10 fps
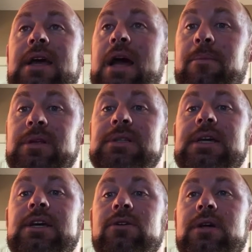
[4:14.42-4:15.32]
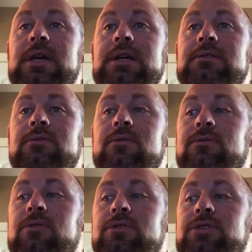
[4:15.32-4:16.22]
and I'm going to take your kids for the
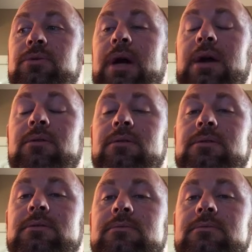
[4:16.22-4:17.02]
first 2 hours.